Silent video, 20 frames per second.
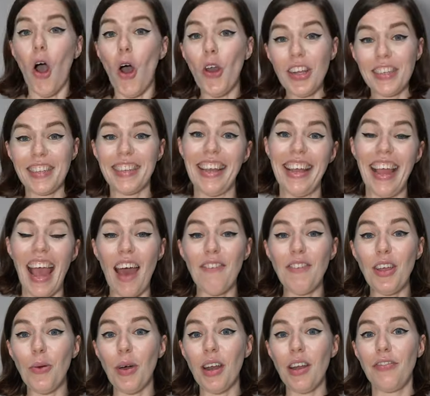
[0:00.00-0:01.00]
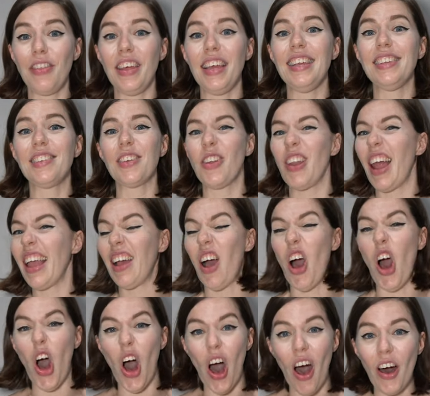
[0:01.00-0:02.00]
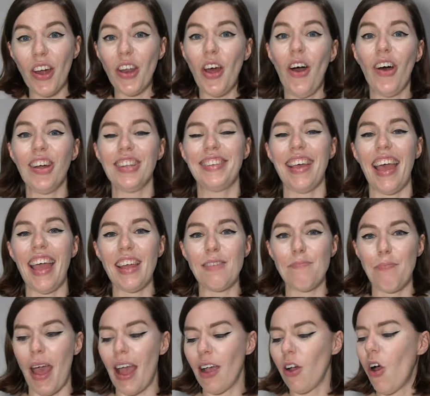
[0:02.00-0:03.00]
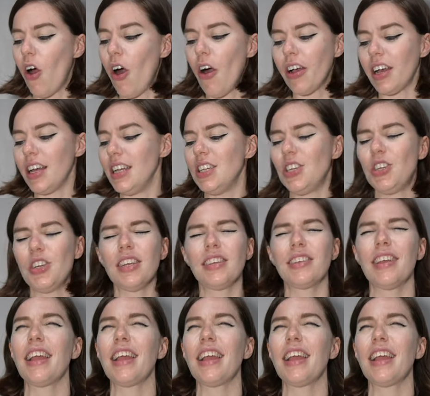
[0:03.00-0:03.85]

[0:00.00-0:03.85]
Honestly, having one of these on like a hot, hot day in Bangkok is just